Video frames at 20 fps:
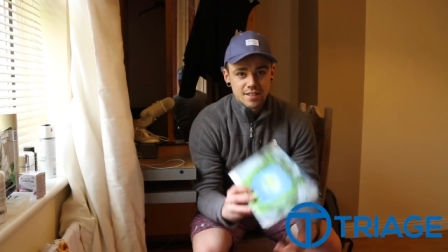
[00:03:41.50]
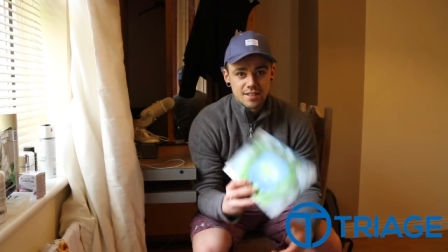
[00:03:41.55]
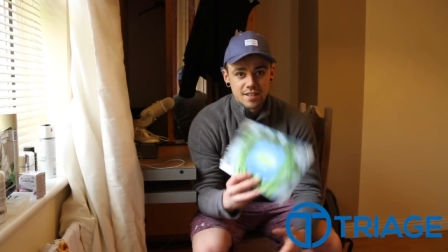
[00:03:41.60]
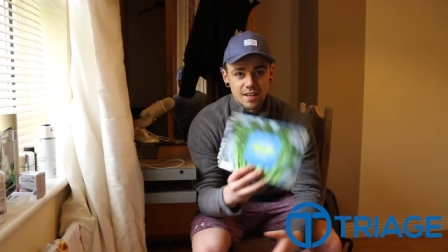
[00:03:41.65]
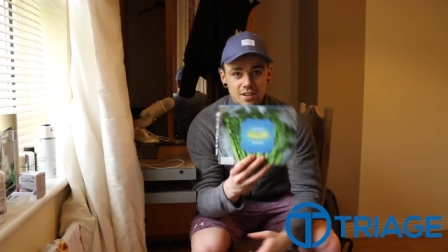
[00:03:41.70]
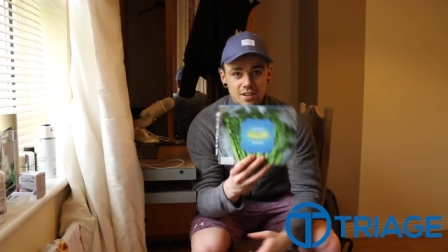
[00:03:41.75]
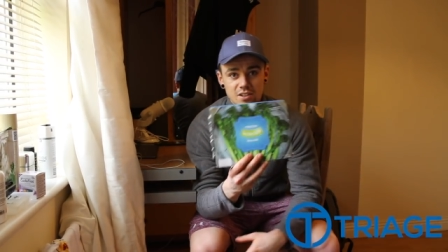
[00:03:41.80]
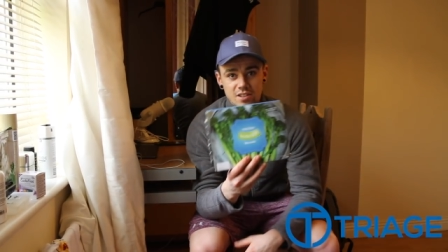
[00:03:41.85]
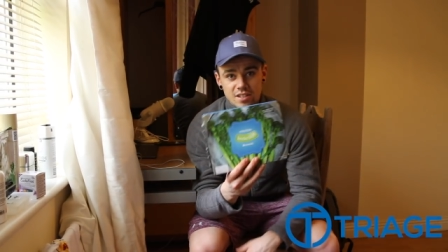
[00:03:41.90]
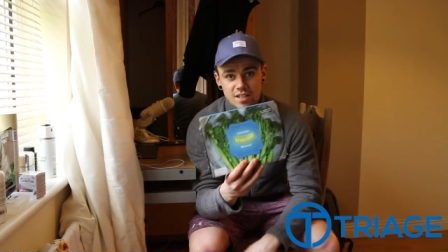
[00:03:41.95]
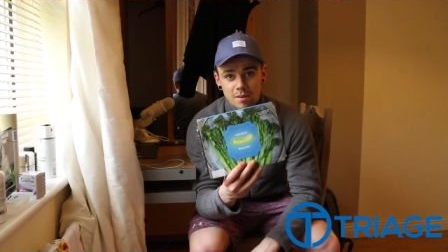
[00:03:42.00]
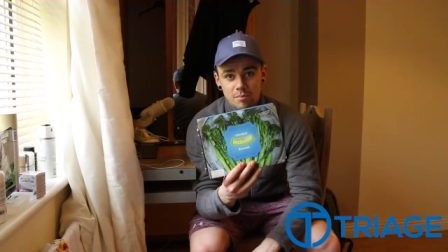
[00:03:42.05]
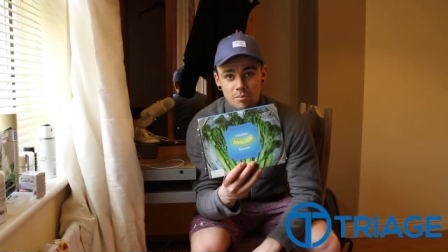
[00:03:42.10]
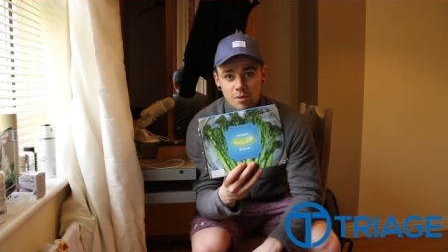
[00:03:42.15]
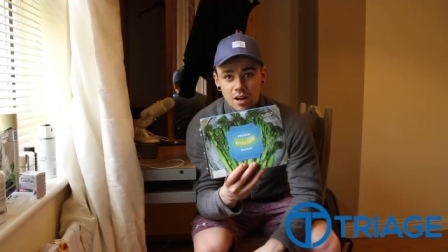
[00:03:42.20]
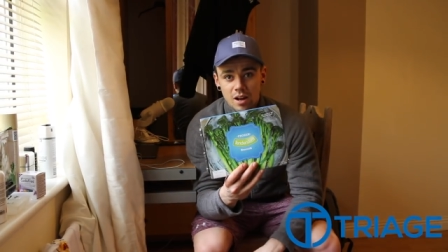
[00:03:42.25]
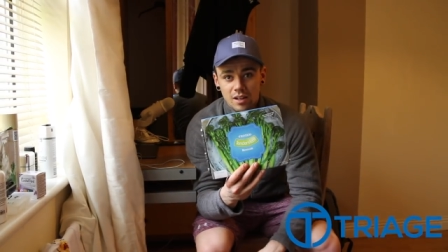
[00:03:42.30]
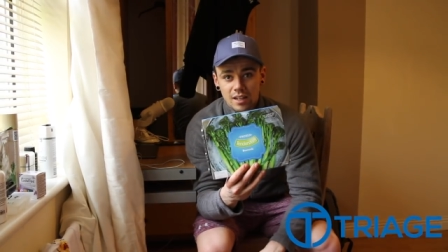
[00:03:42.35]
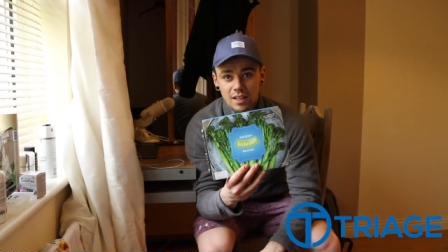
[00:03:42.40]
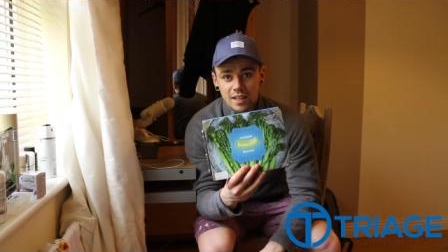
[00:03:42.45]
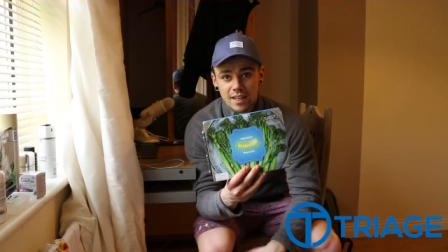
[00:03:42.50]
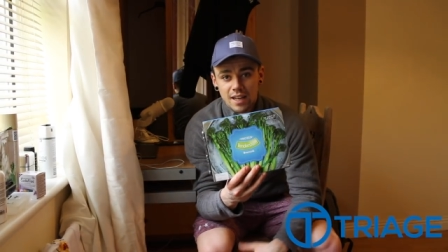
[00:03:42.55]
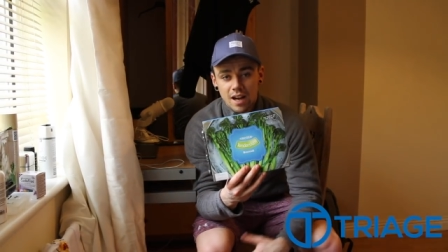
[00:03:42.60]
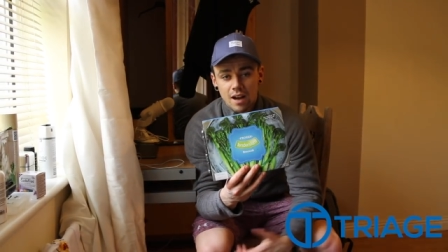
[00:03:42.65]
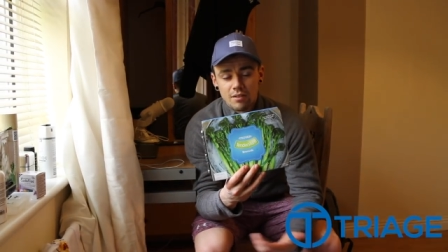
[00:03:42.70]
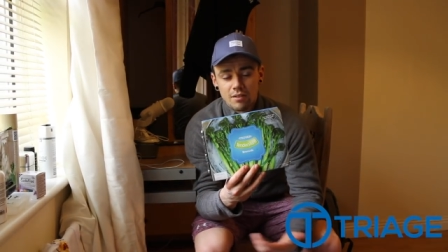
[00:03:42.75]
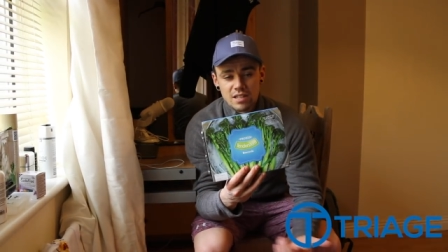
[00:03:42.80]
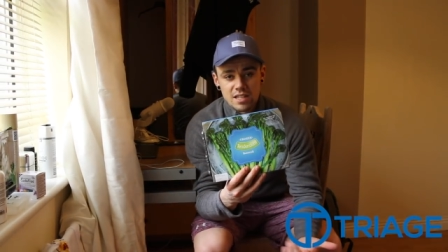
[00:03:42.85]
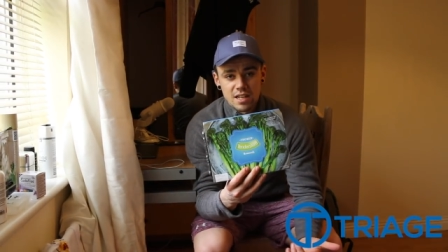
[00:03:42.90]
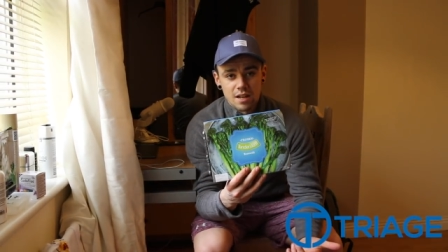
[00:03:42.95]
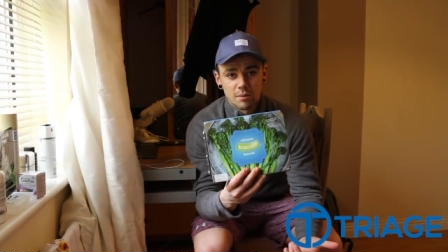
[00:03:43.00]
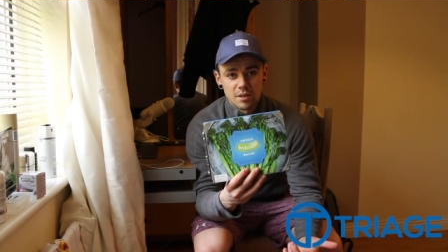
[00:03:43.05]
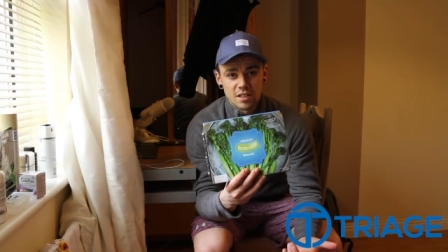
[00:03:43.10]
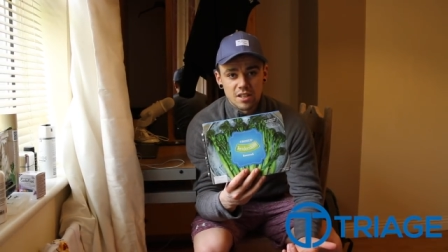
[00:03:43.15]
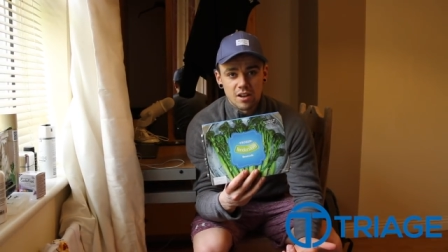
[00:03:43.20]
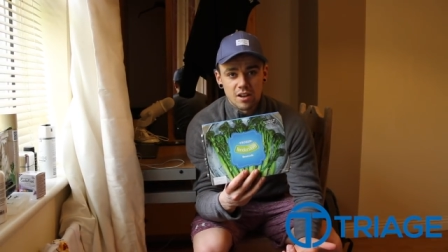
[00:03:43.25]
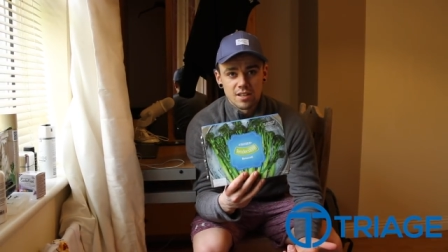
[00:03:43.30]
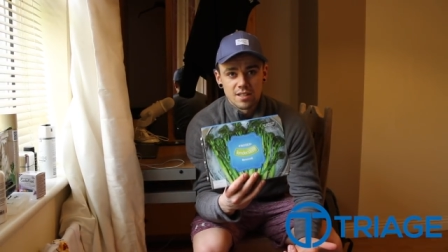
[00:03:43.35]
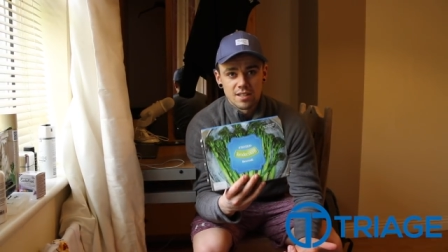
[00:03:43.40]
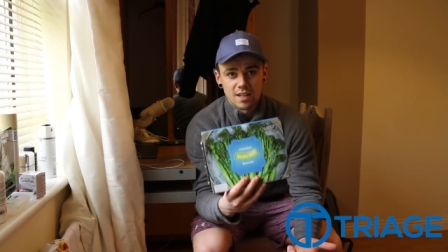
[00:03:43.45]
Tender stem broccoli. Obviously I went
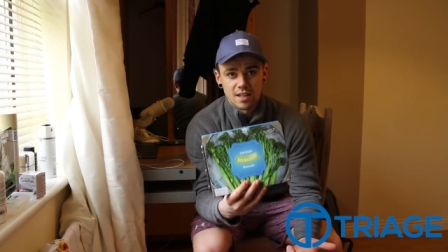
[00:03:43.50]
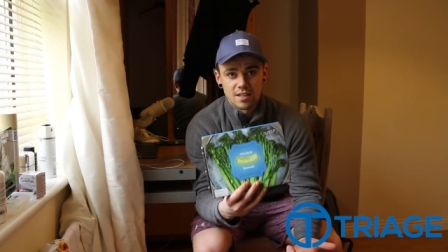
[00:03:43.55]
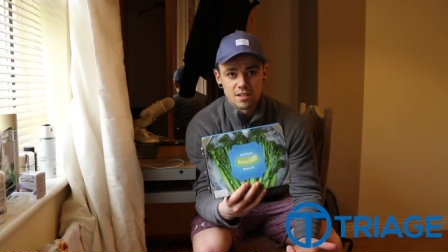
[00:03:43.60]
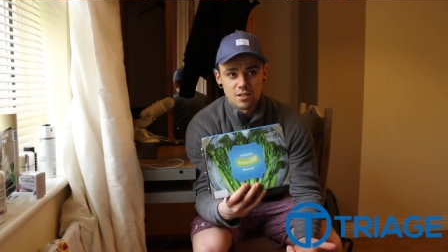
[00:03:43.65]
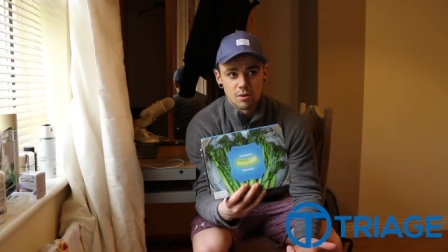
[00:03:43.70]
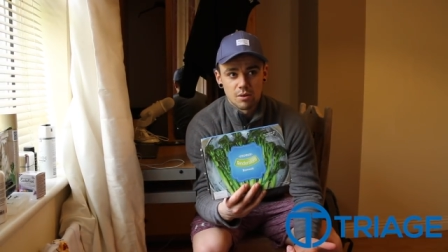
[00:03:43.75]
to Iceland